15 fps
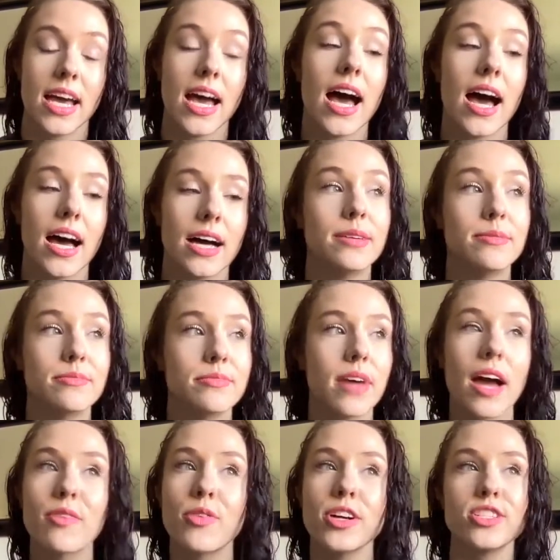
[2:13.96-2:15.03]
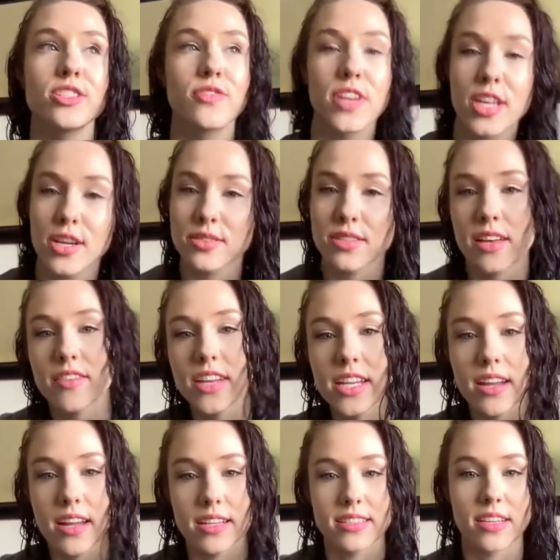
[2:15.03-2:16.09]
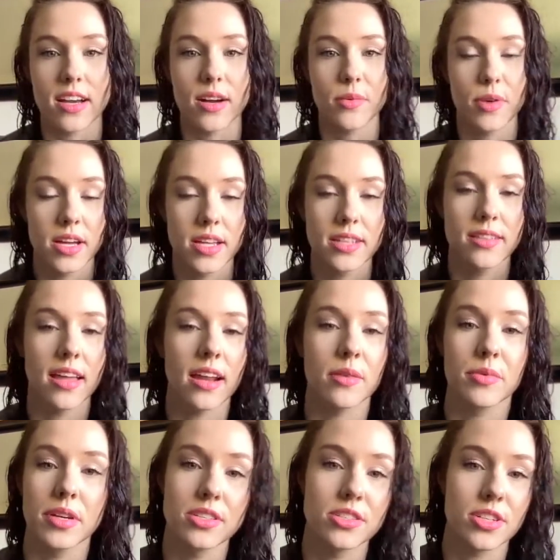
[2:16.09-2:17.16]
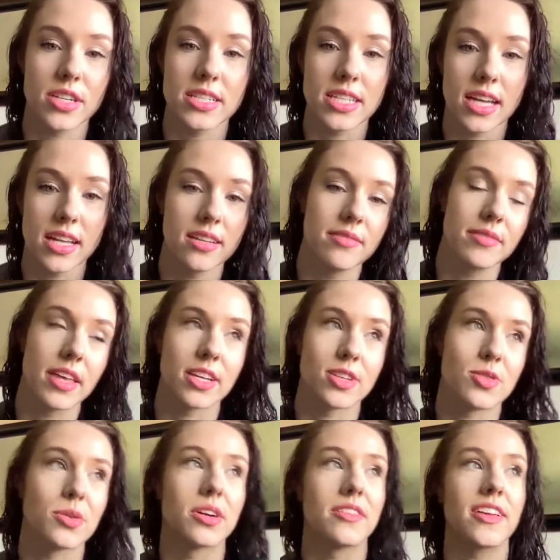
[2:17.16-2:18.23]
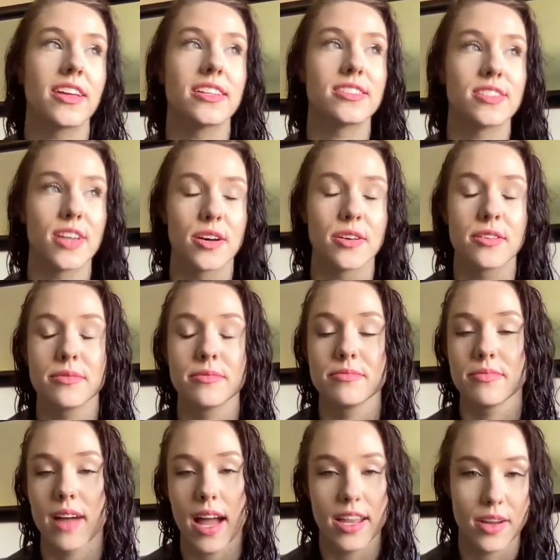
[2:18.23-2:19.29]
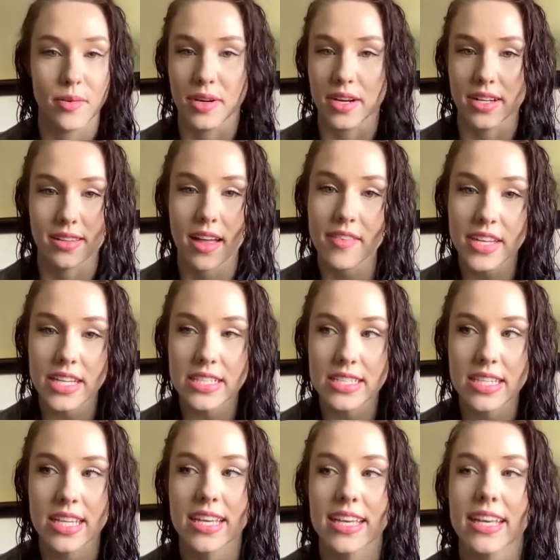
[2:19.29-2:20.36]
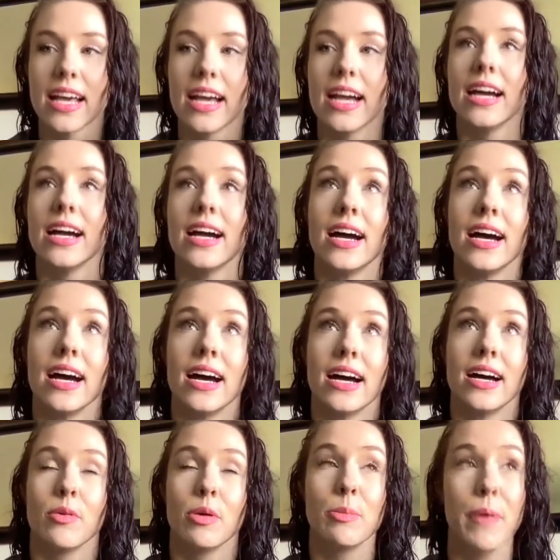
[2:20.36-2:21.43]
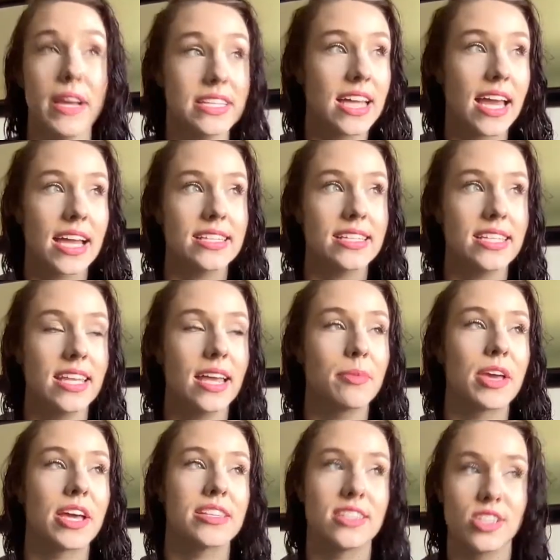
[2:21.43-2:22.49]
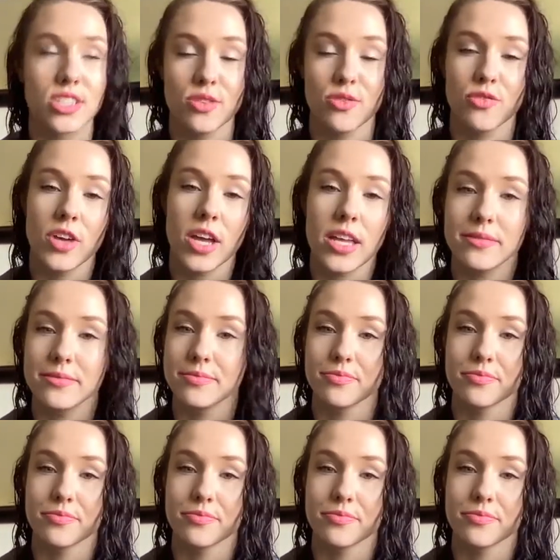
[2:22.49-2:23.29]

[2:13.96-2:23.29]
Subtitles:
I've watched videos of it. I saw one that a realtor had done, like a tour of it. So I know we're gonna love it. We picked it because it just fit